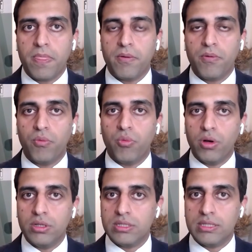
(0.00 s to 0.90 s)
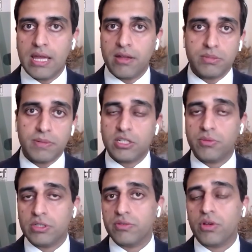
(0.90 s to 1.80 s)
was there, especially
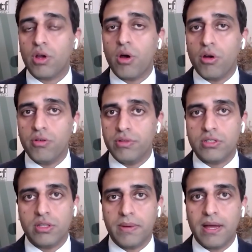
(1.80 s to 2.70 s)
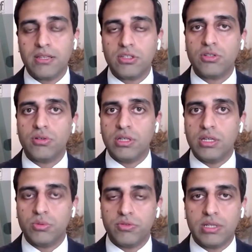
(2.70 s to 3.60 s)
because of COVID. So the past 2
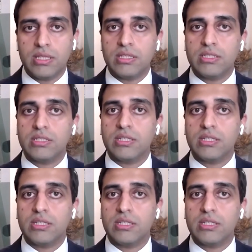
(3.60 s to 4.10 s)
years, we've seen this